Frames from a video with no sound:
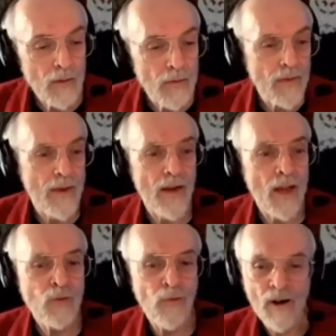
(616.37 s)
As
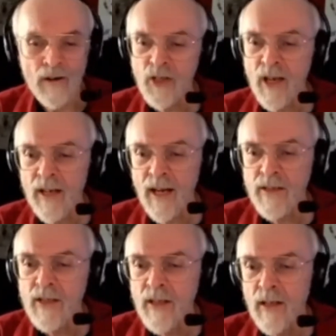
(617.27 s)
far as Carranza
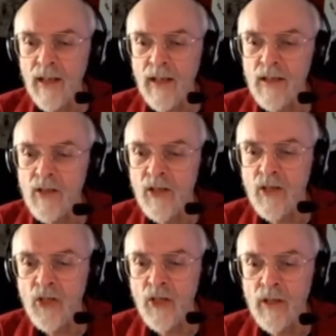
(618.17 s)
is
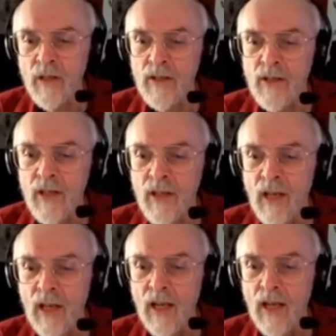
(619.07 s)
concerned,
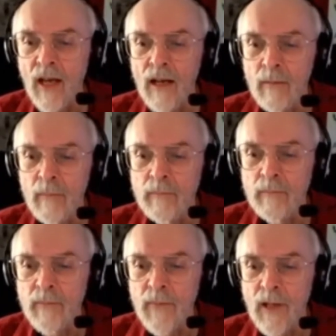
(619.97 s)

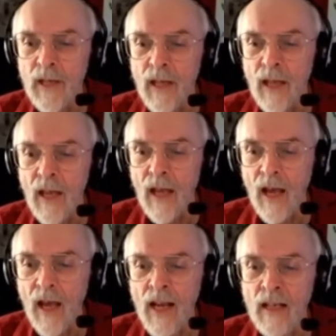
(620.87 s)
I
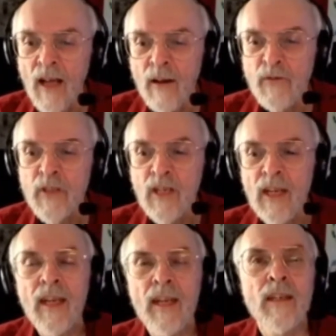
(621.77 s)
loved
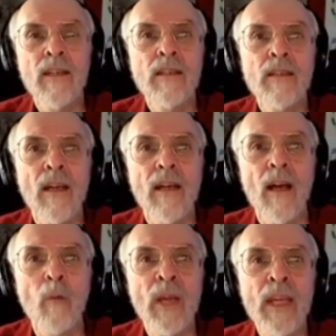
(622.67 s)
his
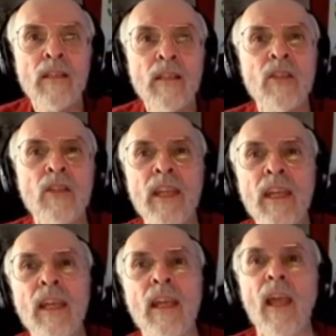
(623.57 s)
appeal to
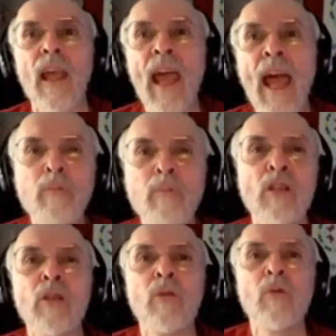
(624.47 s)
the
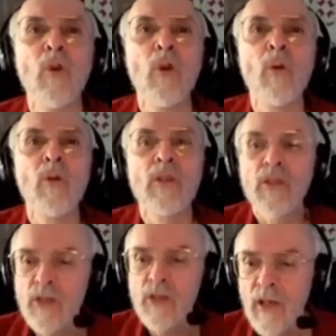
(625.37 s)
absolute rules
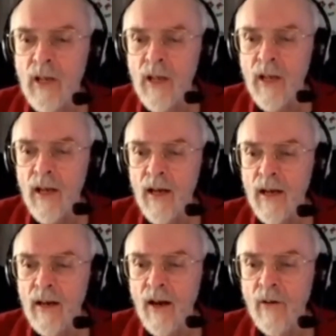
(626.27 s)

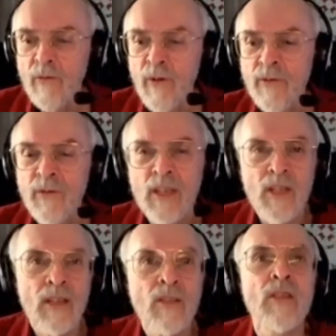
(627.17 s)
of
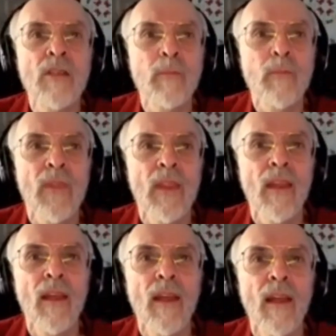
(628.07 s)
physics,
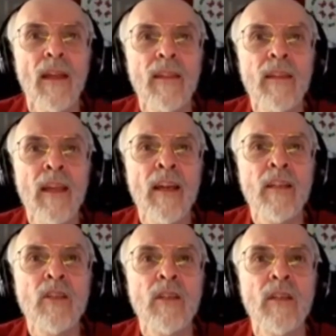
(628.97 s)
that
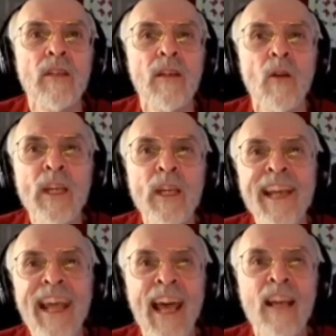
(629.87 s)
we can
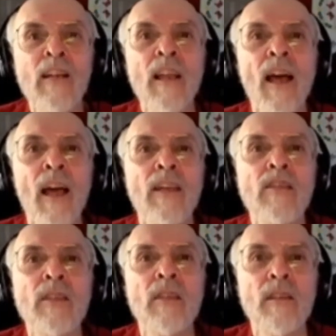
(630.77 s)
analyze